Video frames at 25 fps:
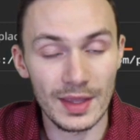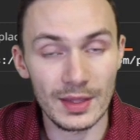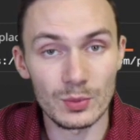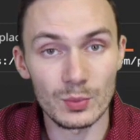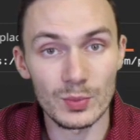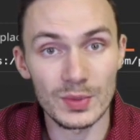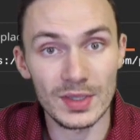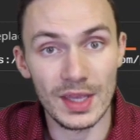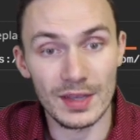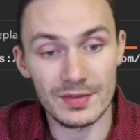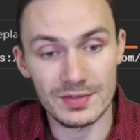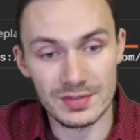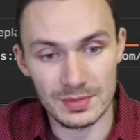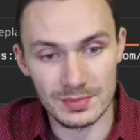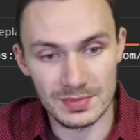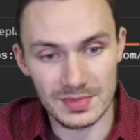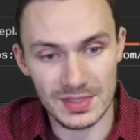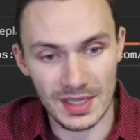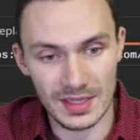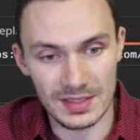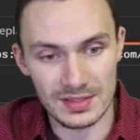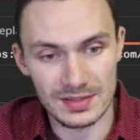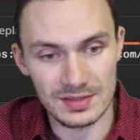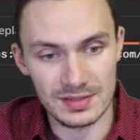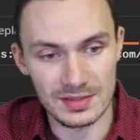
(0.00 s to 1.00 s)
Then we have some
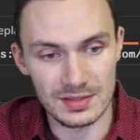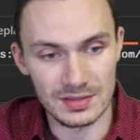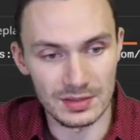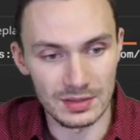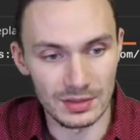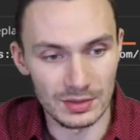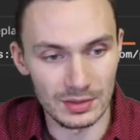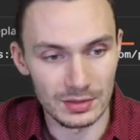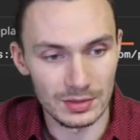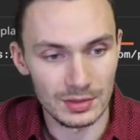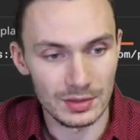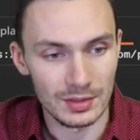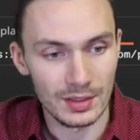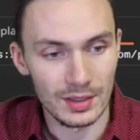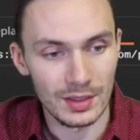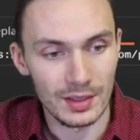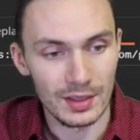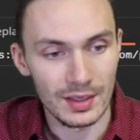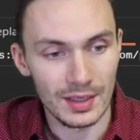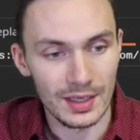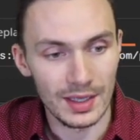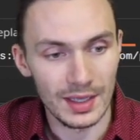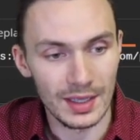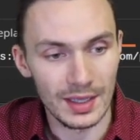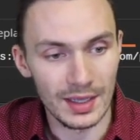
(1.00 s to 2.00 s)
tests in here.
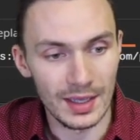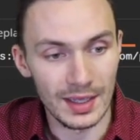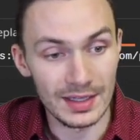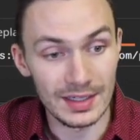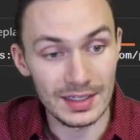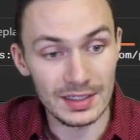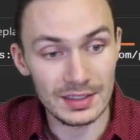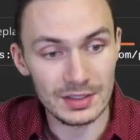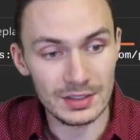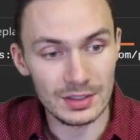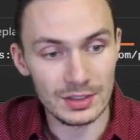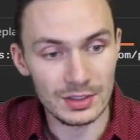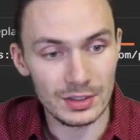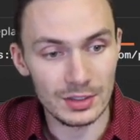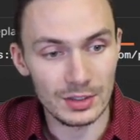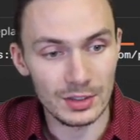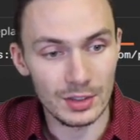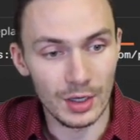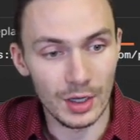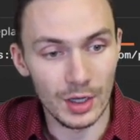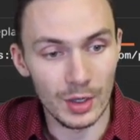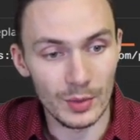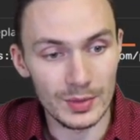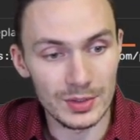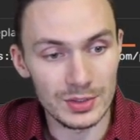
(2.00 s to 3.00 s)
And in
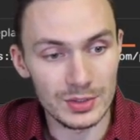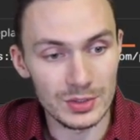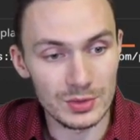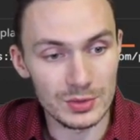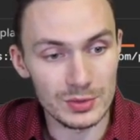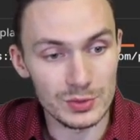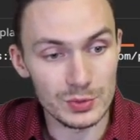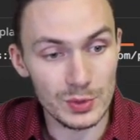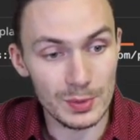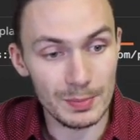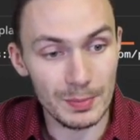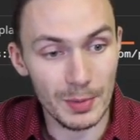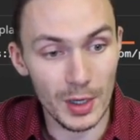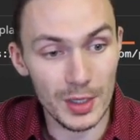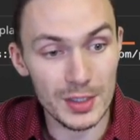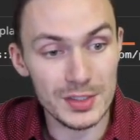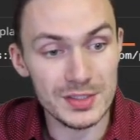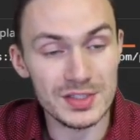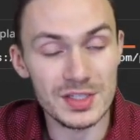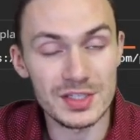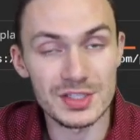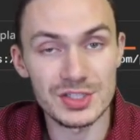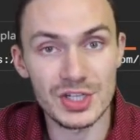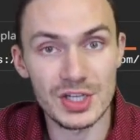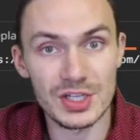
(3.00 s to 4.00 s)
here, all we do is we
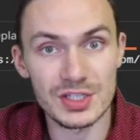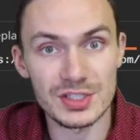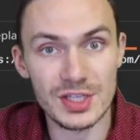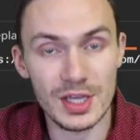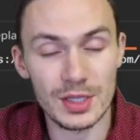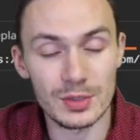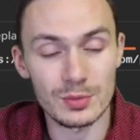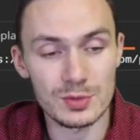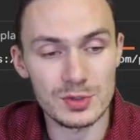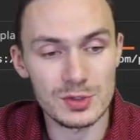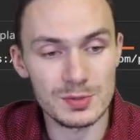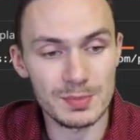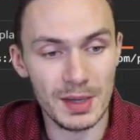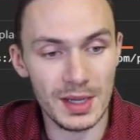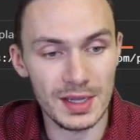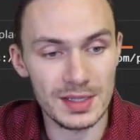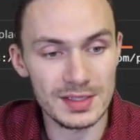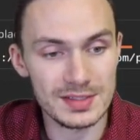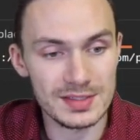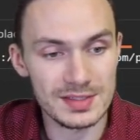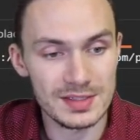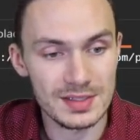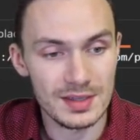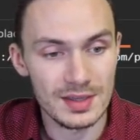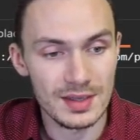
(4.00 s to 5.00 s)
parse the JSON
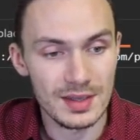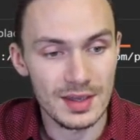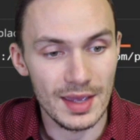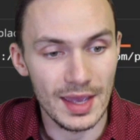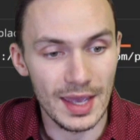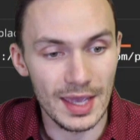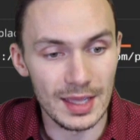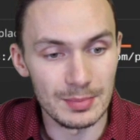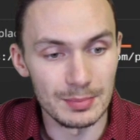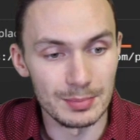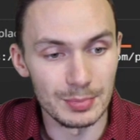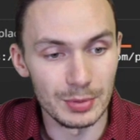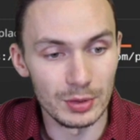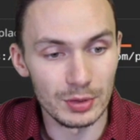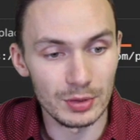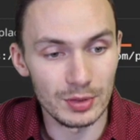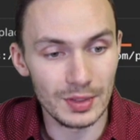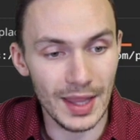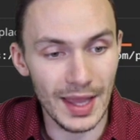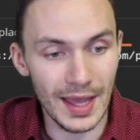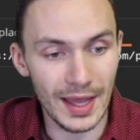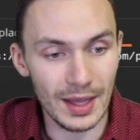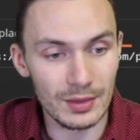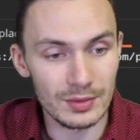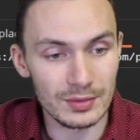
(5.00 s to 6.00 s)
response and
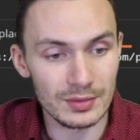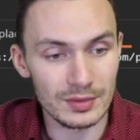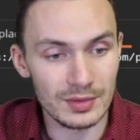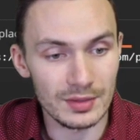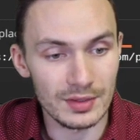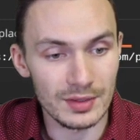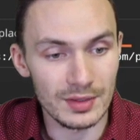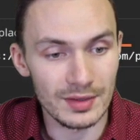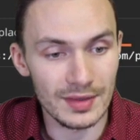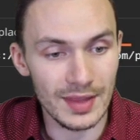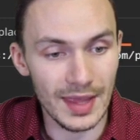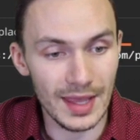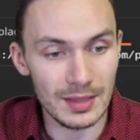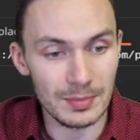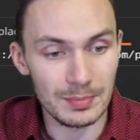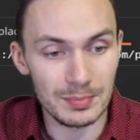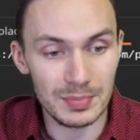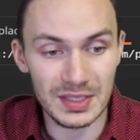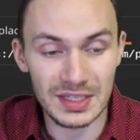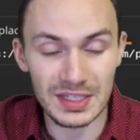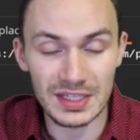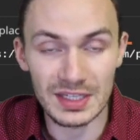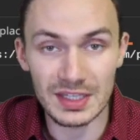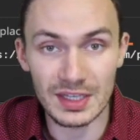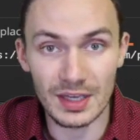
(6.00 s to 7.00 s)
pull out that
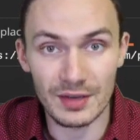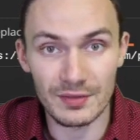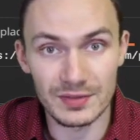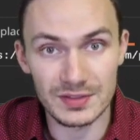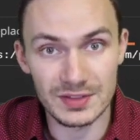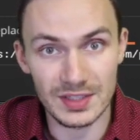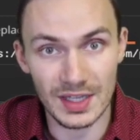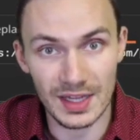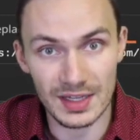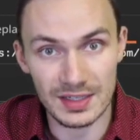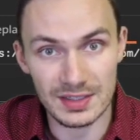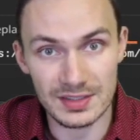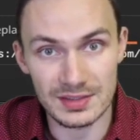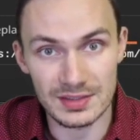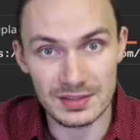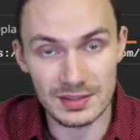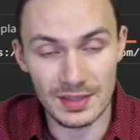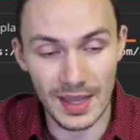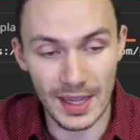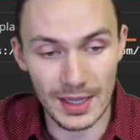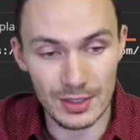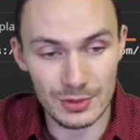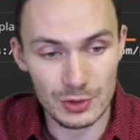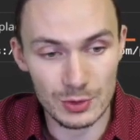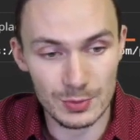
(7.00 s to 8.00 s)
PDF text
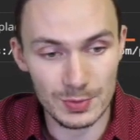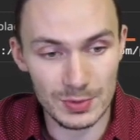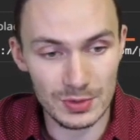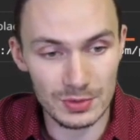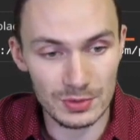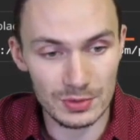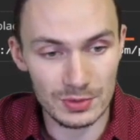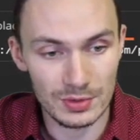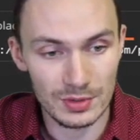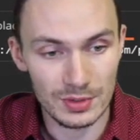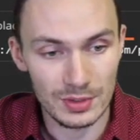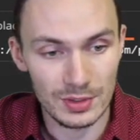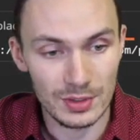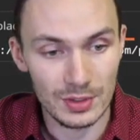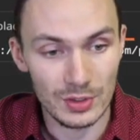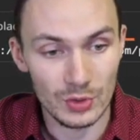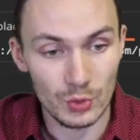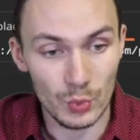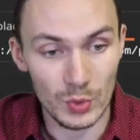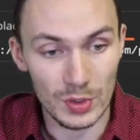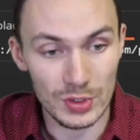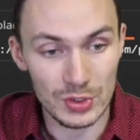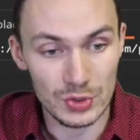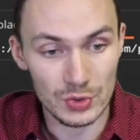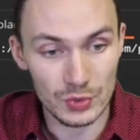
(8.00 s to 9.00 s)
attribute,
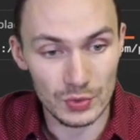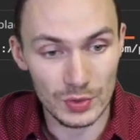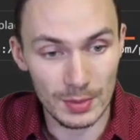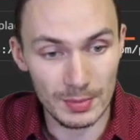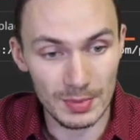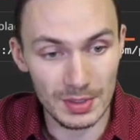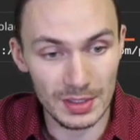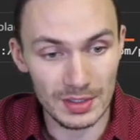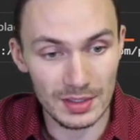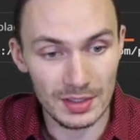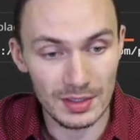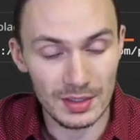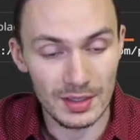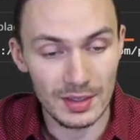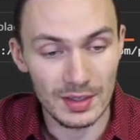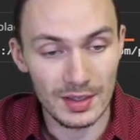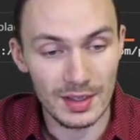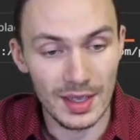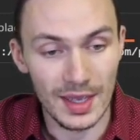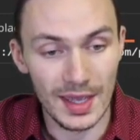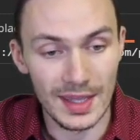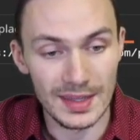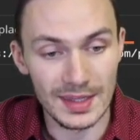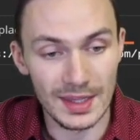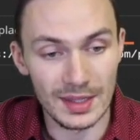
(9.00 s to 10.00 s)
we trim it,
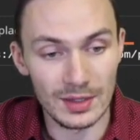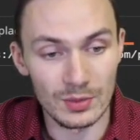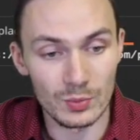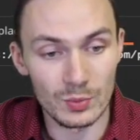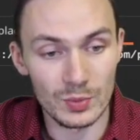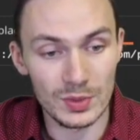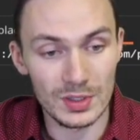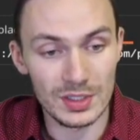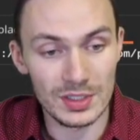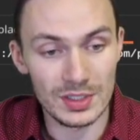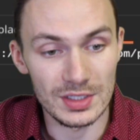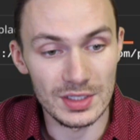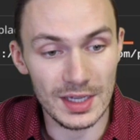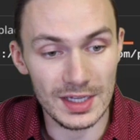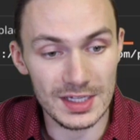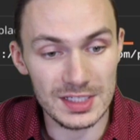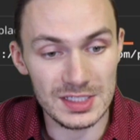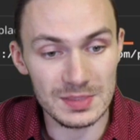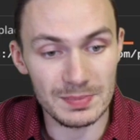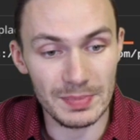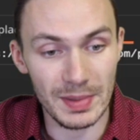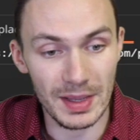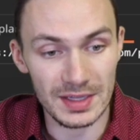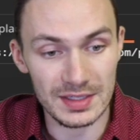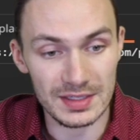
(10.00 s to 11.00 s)
and then we
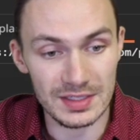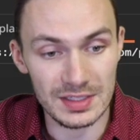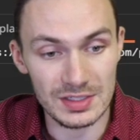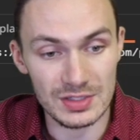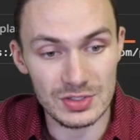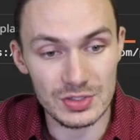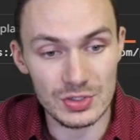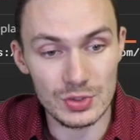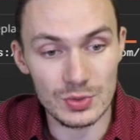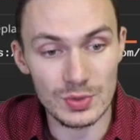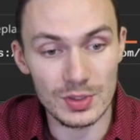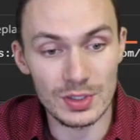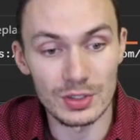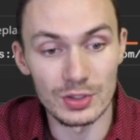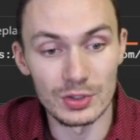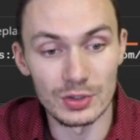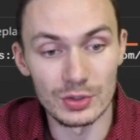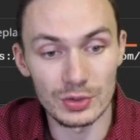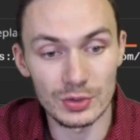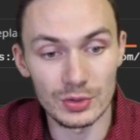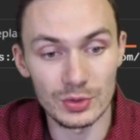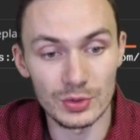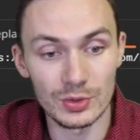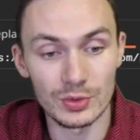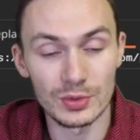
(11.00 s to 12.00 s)
expect it to
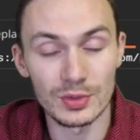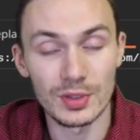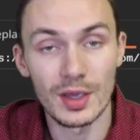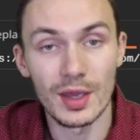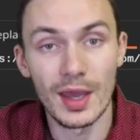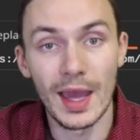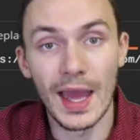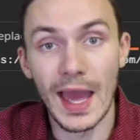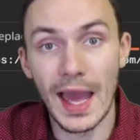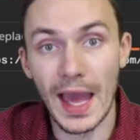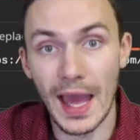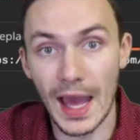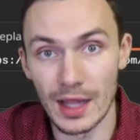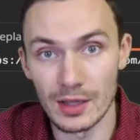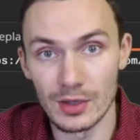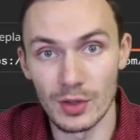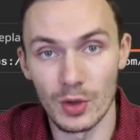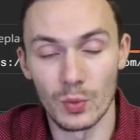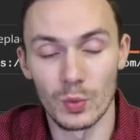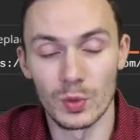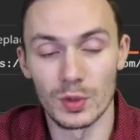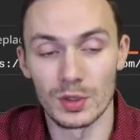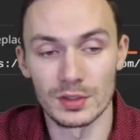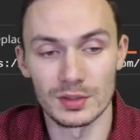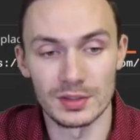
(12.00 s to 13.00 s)
include
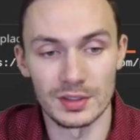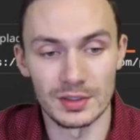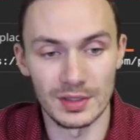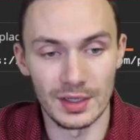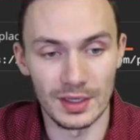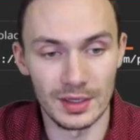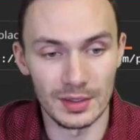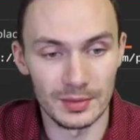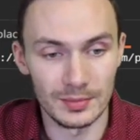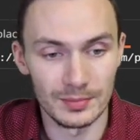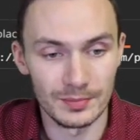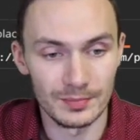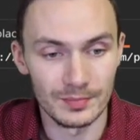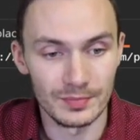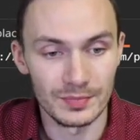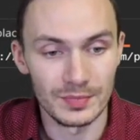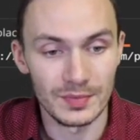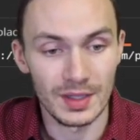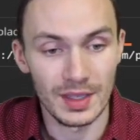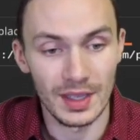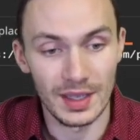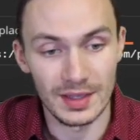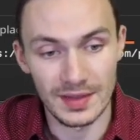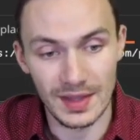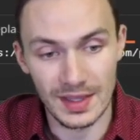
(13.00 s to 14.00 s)
hello world in there.
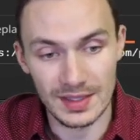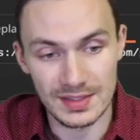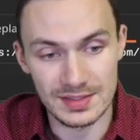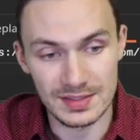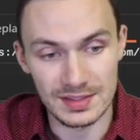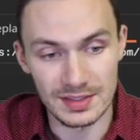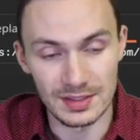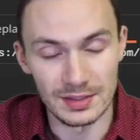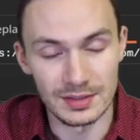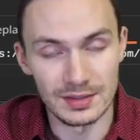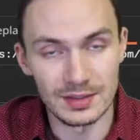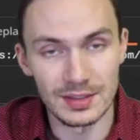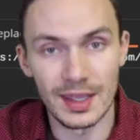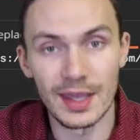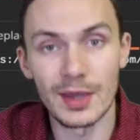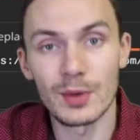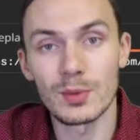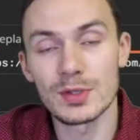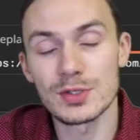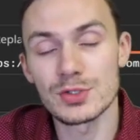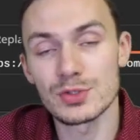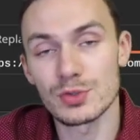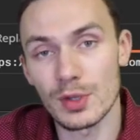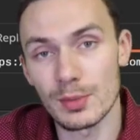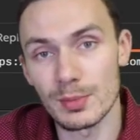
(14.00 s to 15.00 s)
And that's it.
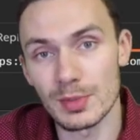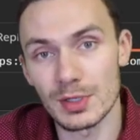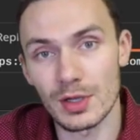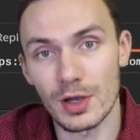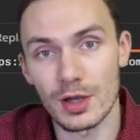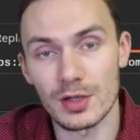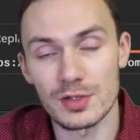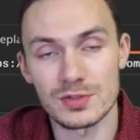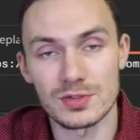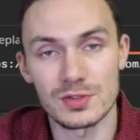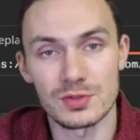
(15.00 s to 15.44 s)
And we trim it